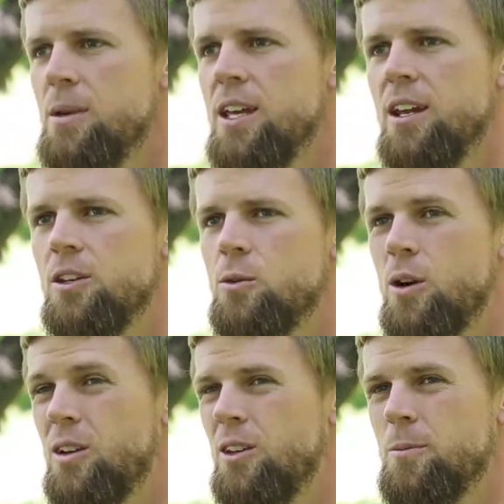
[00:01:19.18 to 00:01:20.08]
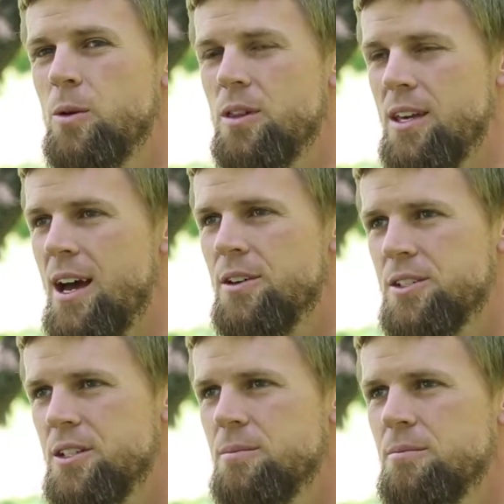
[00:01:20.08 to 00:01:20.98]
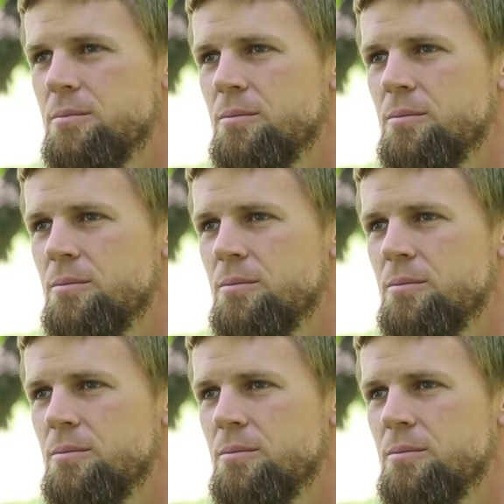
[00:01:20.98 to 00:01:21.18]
beginning to work a little bit with calcium.